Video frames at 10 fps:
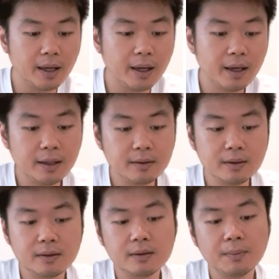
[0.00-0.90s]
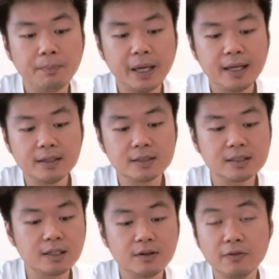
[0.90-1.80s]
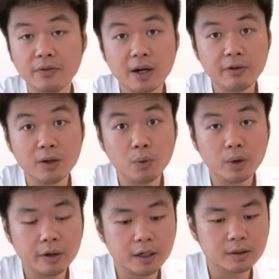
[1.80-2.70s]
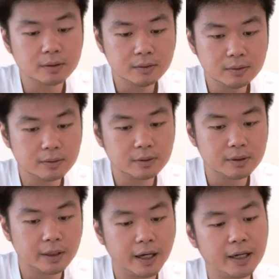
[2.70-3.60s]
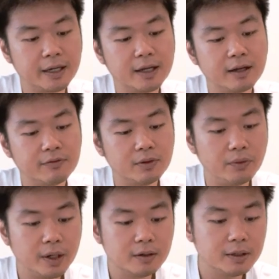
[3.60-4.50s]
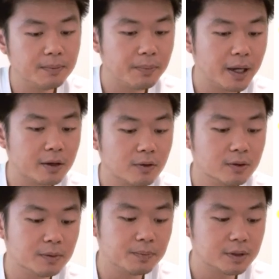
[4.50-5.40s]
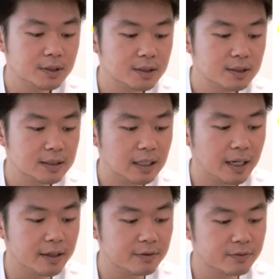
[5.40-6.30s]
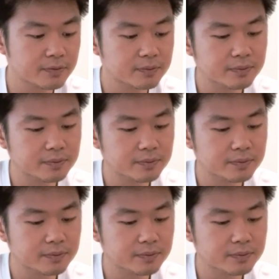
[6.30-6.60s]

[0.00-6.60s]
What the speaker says: And the pain is still very real and can have a real impact on a person's life.